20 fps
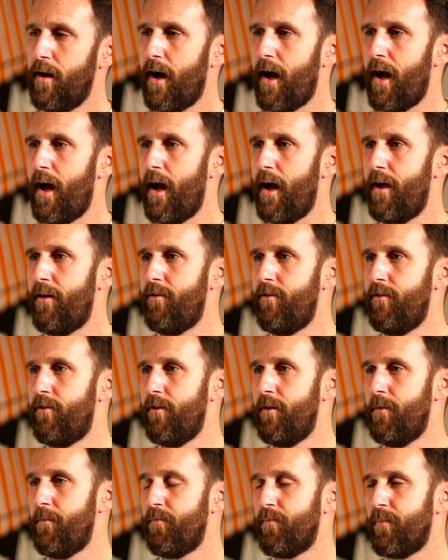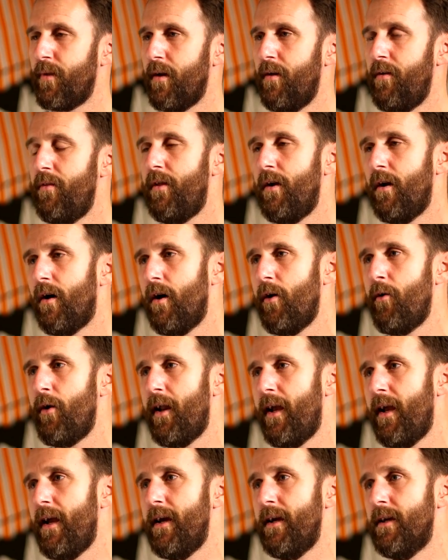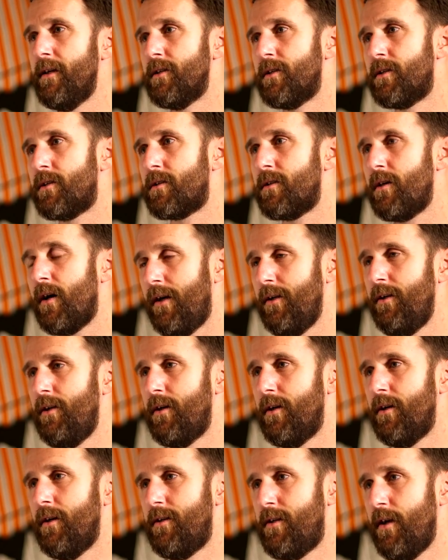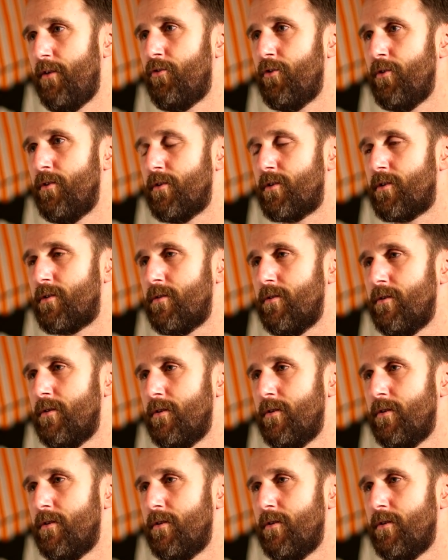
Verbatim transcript: And the irony is, under a different,